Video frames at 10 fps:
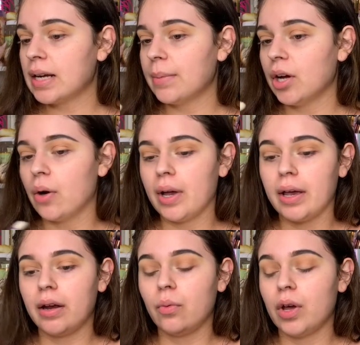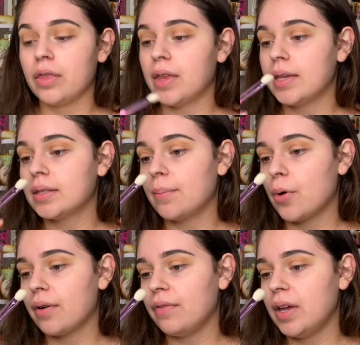I'm going to go in with this
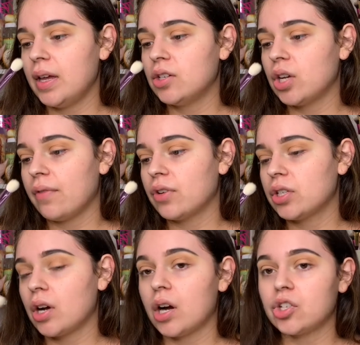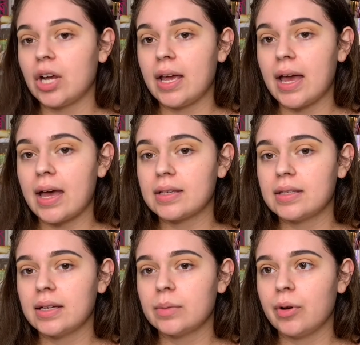Morphe Jeffree Star
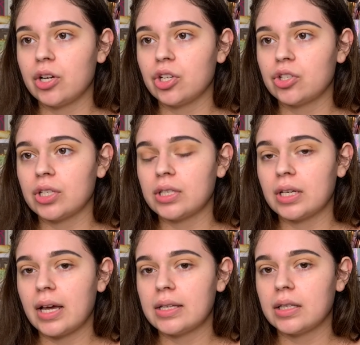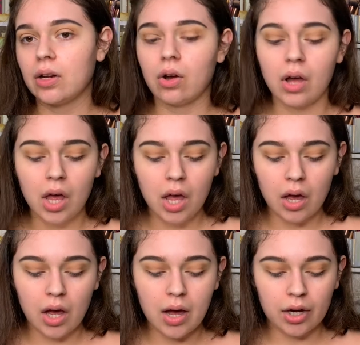JS6 brush. It's just a nice little
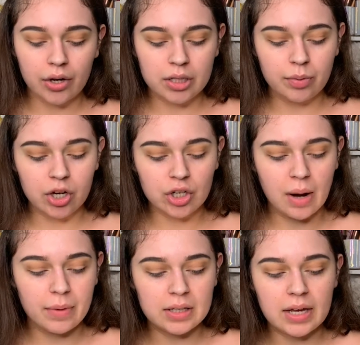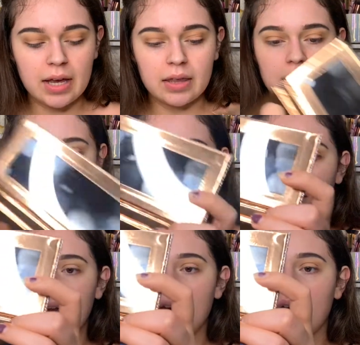crease brush, and I'm going to take this shade
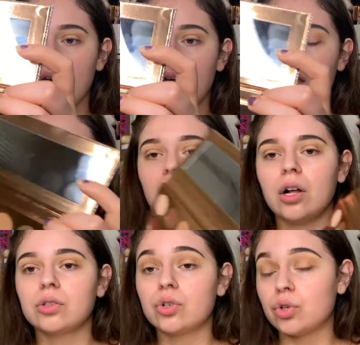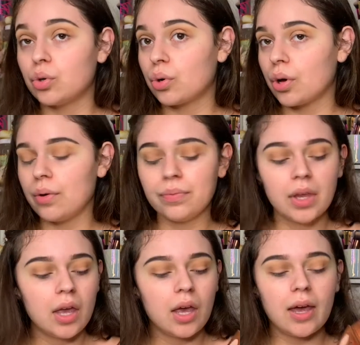here called Churro,
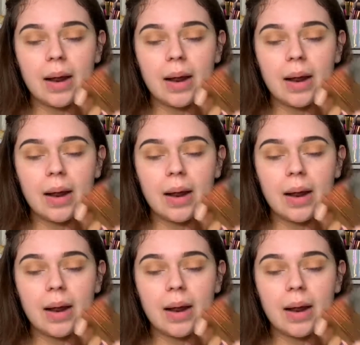and I'm